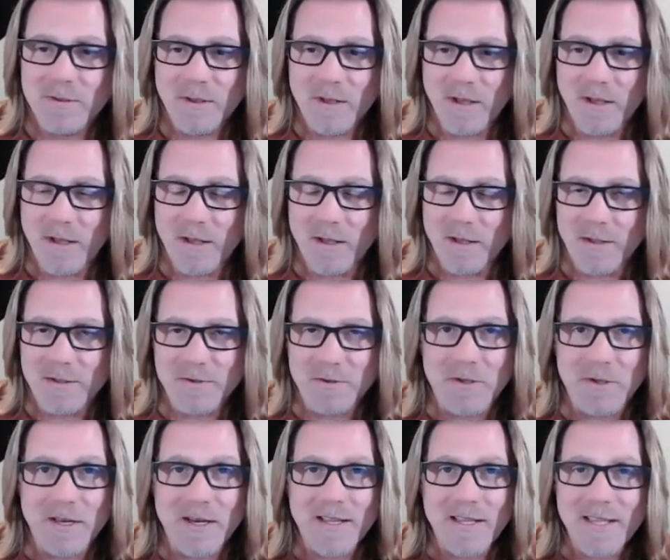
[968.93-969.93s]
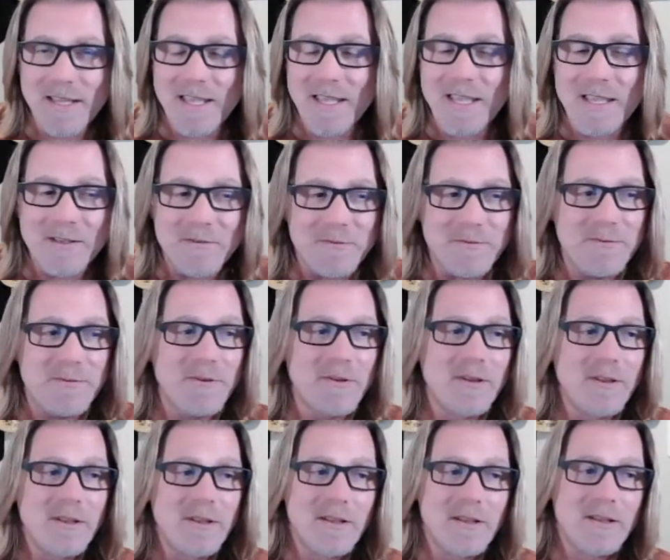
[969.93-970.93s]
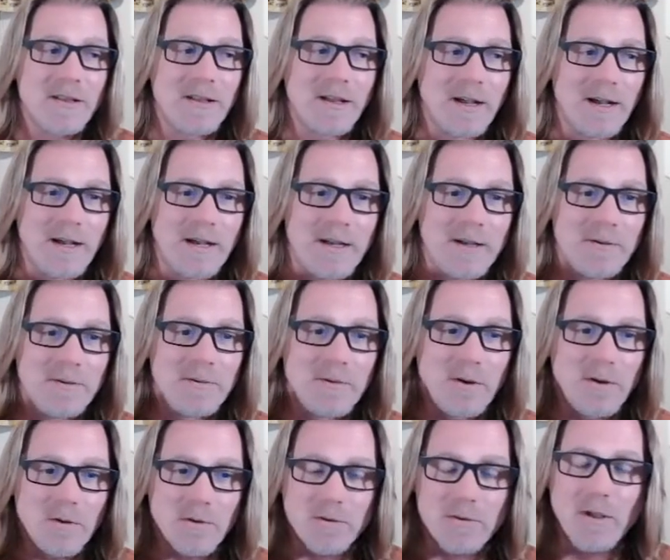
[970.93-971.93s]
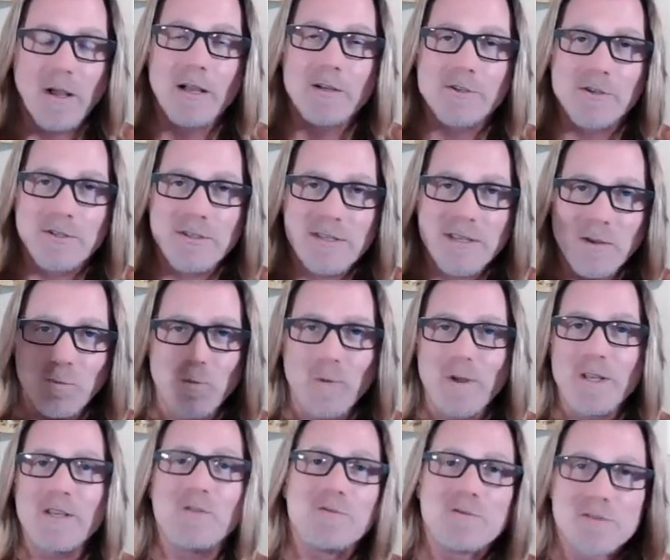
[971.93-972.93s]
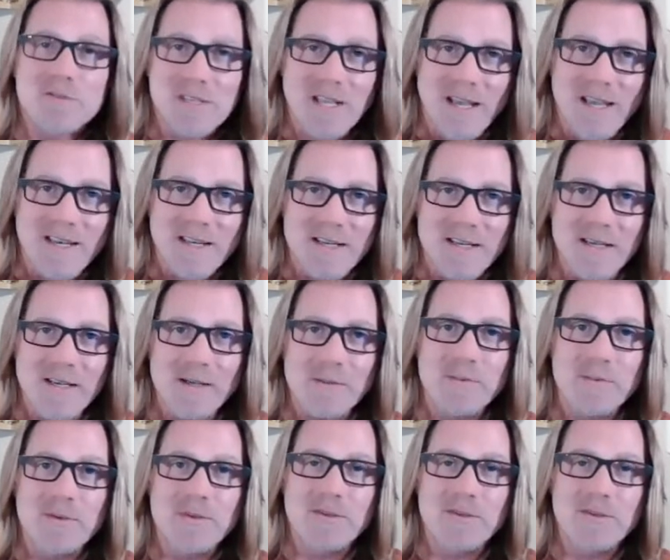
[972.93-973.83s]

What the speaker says: You're going to get or I should say, when you sign up,